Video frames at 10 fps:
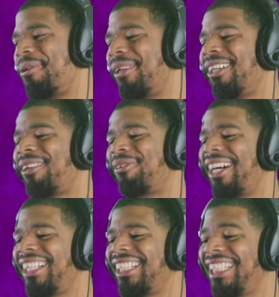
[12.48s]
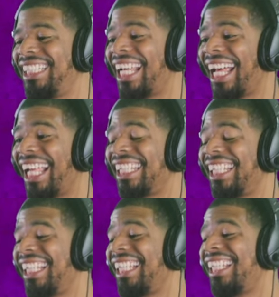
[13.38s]
We are finally at the
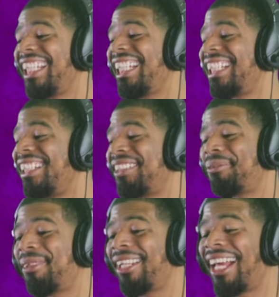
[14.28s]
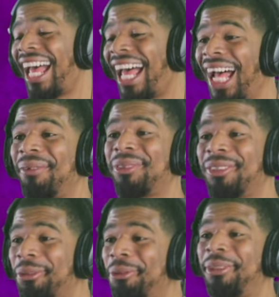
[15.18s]
end, and it's been an
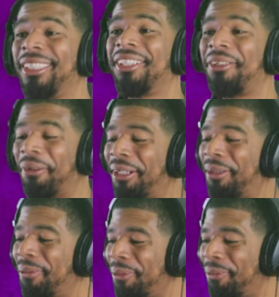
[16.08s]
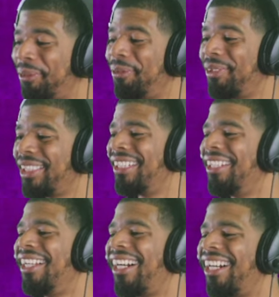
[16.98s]
absolutely incredible movie.
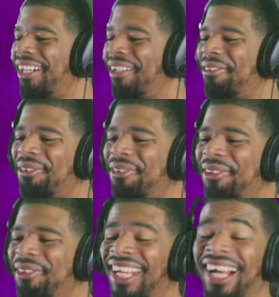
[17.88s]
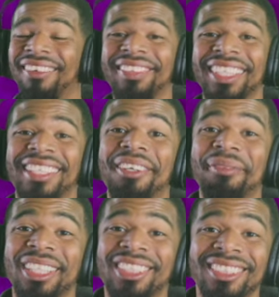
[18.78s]
Before we dive in, though,
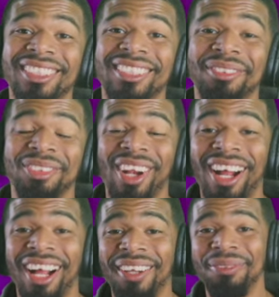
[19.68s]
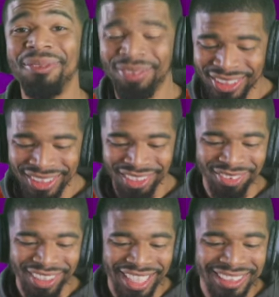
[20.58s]
make sure you subscribe, ring
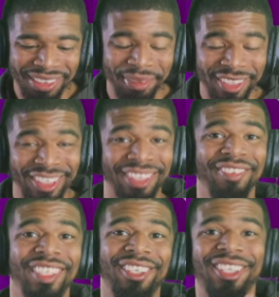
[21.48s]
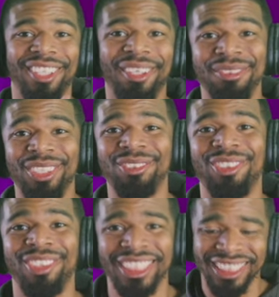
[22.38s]
notification bell, give the video a thumbs up
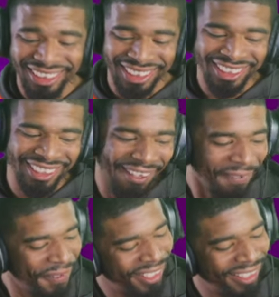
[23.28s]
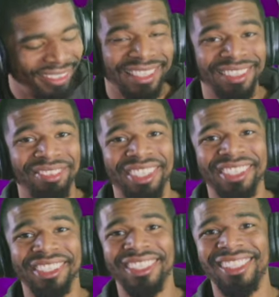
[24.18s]
so it gets suggested. Let's
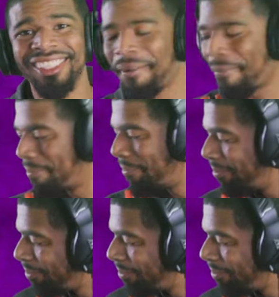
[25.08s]
finish this. Yeah!